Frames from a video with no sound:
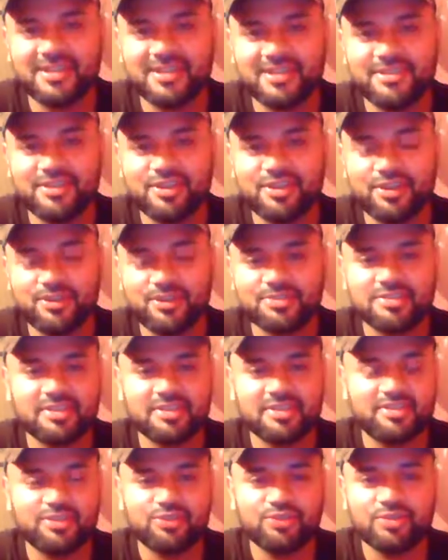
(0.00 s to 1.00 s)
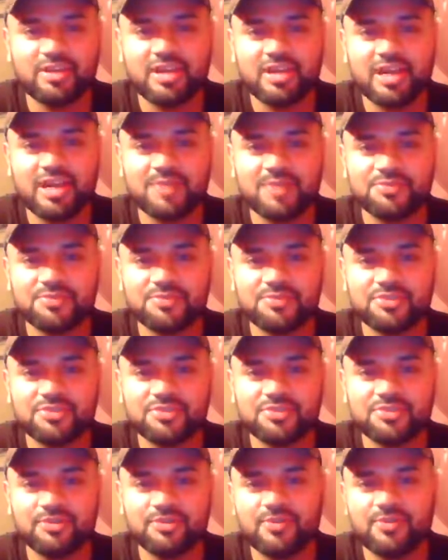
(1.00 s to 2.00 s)
And you are
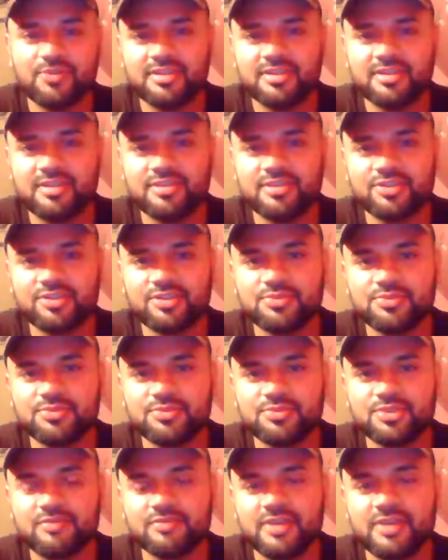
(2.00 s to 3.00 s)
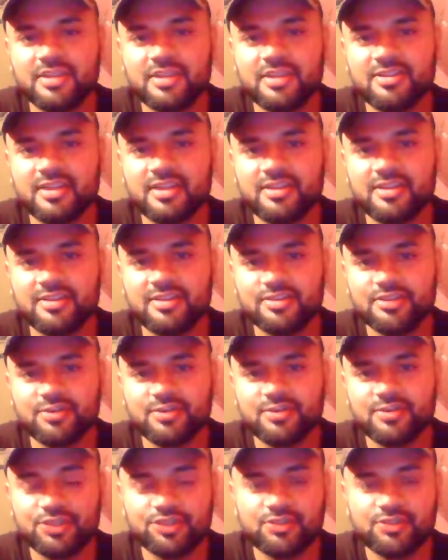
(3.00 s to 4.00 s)
absolutely right in terms of finding that
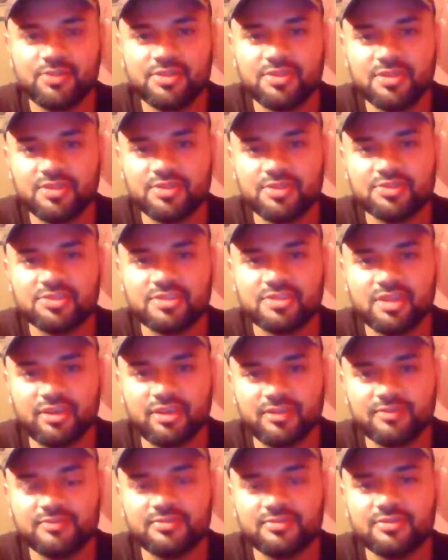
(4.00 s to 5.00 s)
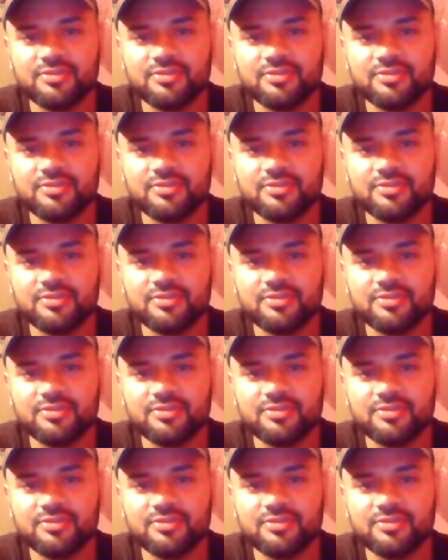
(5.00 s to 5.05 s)
intuition within yourself